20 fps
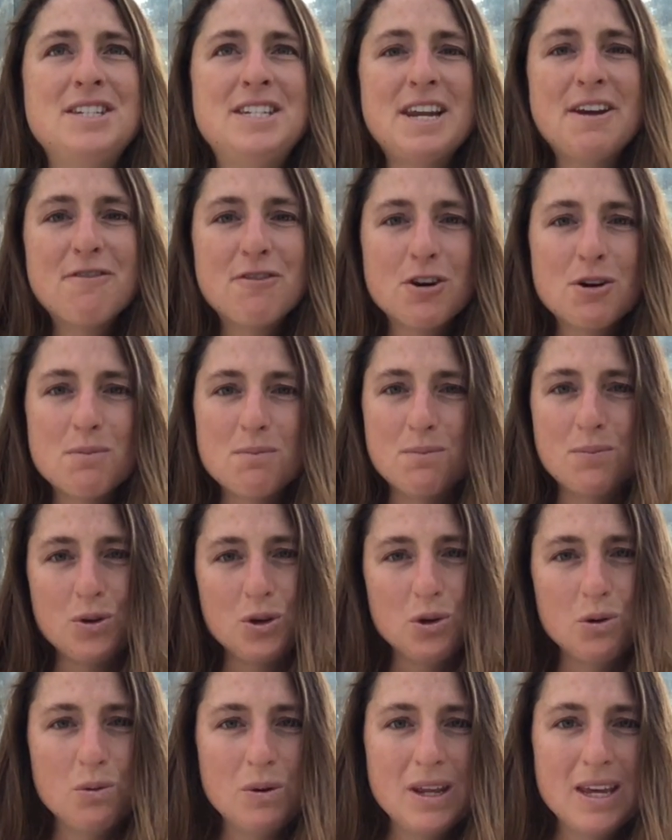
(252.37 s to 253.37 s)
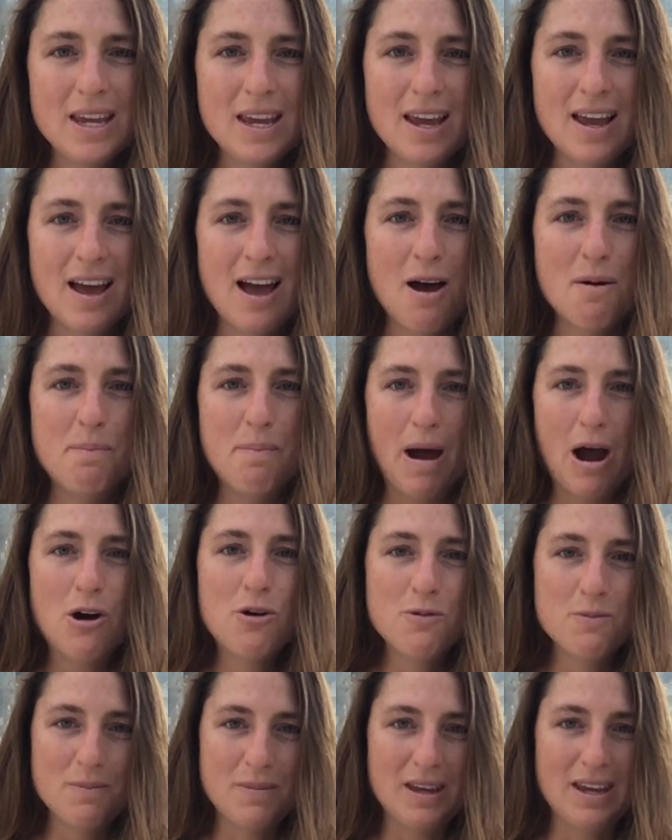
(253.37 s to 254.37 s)
different beauty
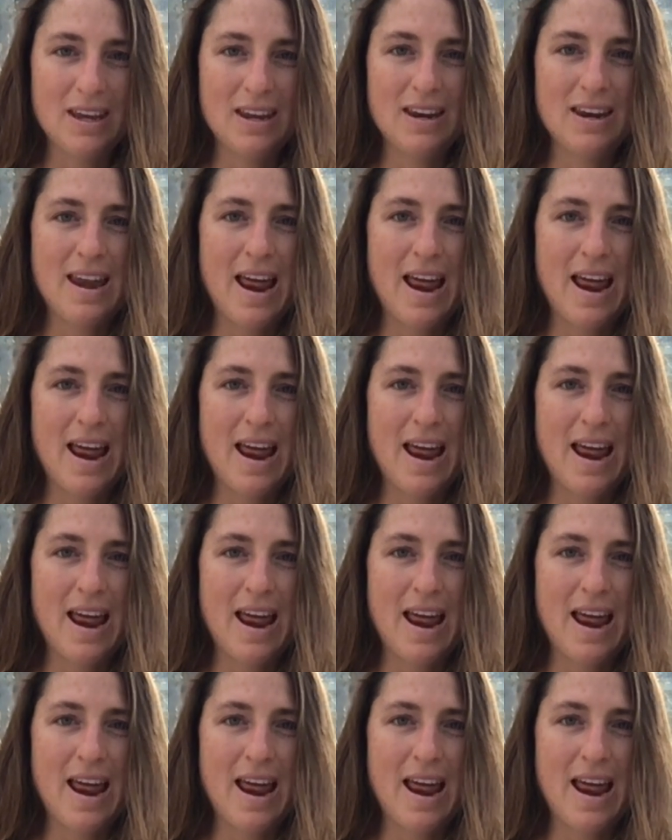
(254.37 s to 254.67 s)
about me